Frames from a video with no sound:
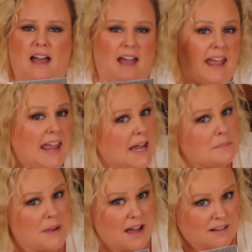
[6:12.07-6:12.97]
a
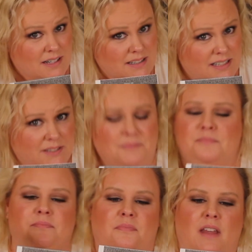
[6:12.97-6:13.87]
hand palette.
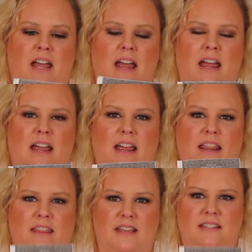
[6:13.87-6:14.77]

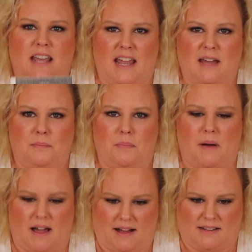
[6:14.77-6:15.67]
This hand
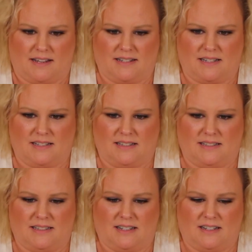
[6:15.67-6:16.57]
palette
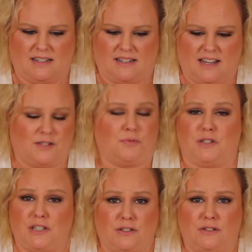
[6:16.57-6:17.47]
is
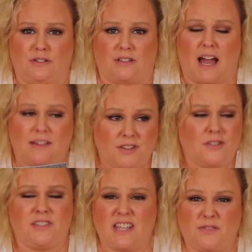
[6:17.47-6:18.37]
really cool. I've
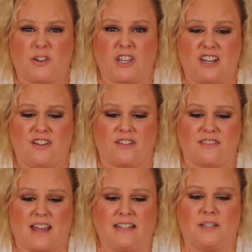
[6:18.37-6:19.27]
used these for
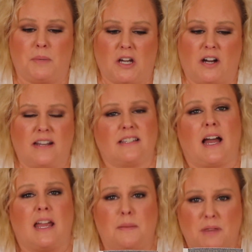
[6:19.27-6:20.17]
years, and to be honest,
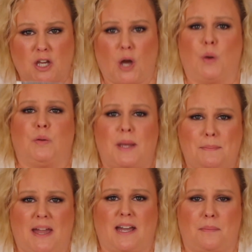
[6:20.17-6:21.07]
I am the only
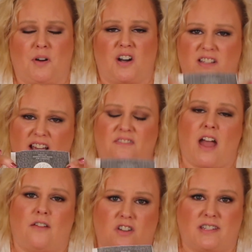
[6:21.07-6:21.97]
makeup artist I've
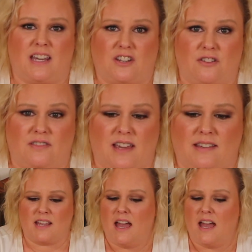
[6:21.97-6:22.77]
ever seen use these,